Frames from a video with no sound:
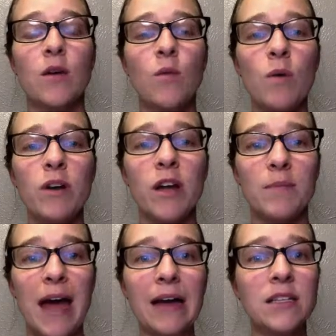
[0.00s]
What would come
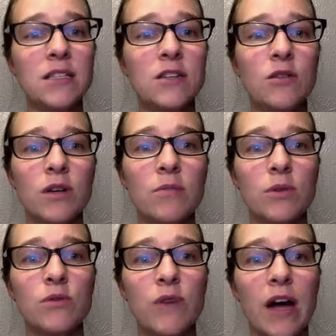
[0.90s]
next? Green,
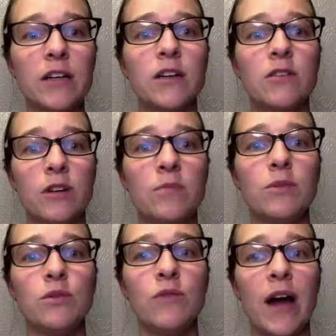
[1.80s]
blue, red. Green,
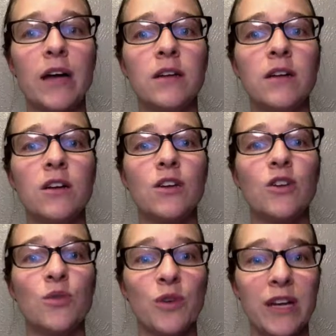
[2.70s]
blue, red.
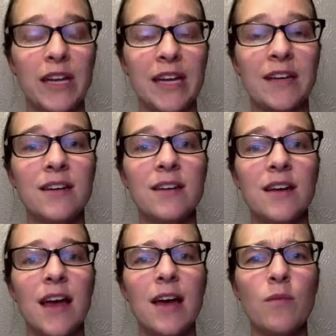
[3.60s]
Green.
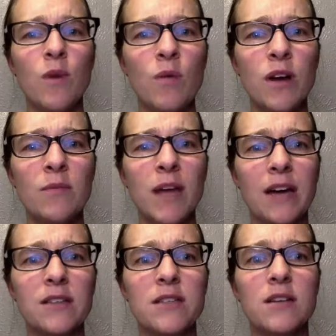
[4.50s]
And what would come
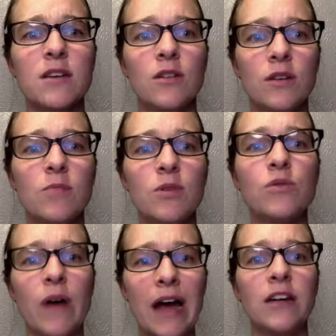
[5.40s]
next? Green, blue,
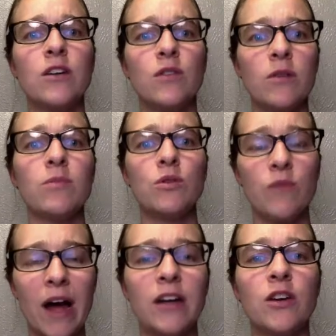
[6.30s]
red. Green, blue,
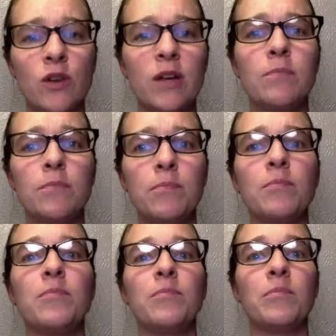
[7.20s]
red. Green,
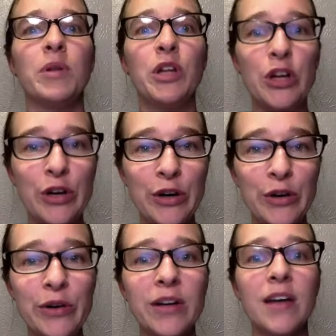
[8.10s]

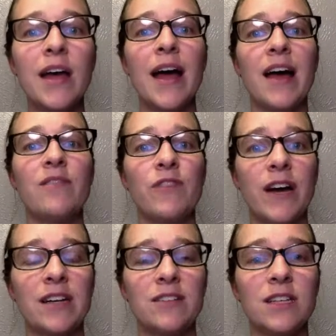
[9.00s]
blue, and
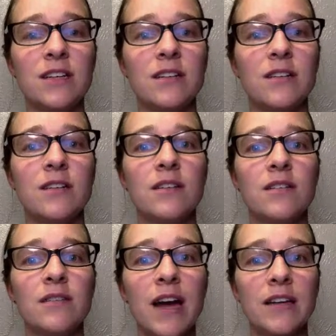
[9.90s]
finally
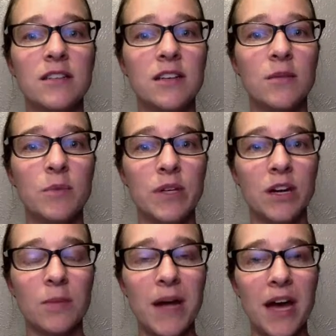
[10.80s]
red to complete
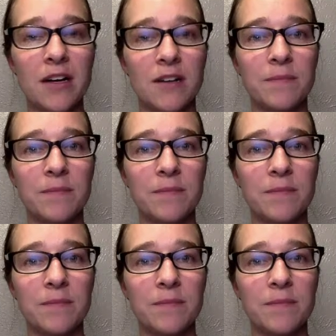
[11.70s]
our pattern.